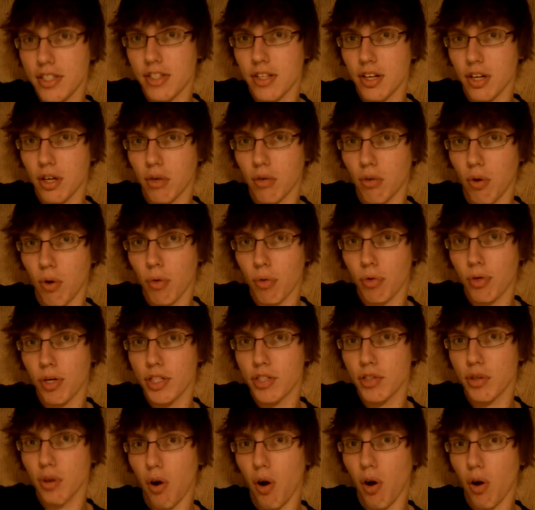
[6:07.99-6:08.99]
their growth
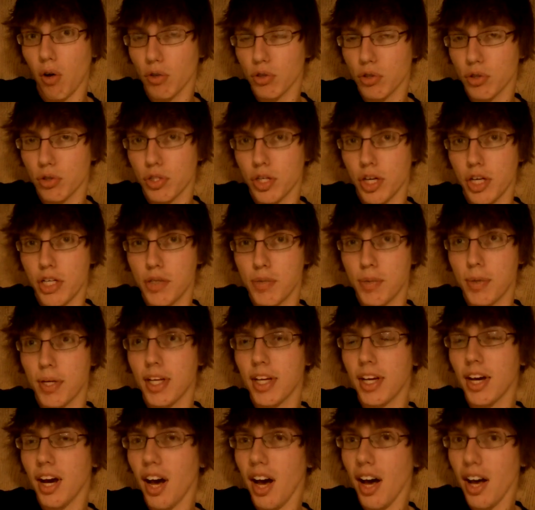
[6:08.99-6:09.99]
rates will also change,
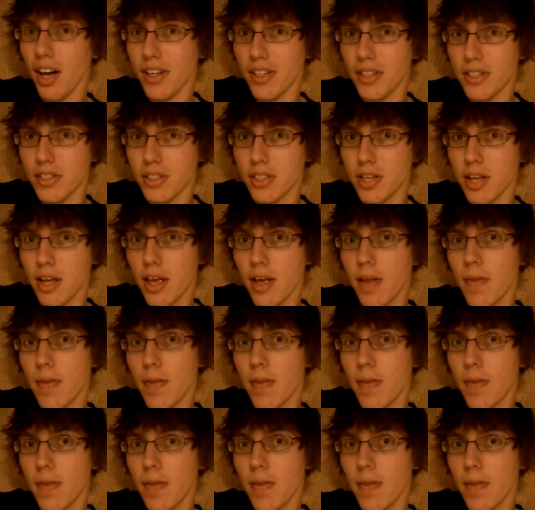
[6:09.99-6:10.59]
because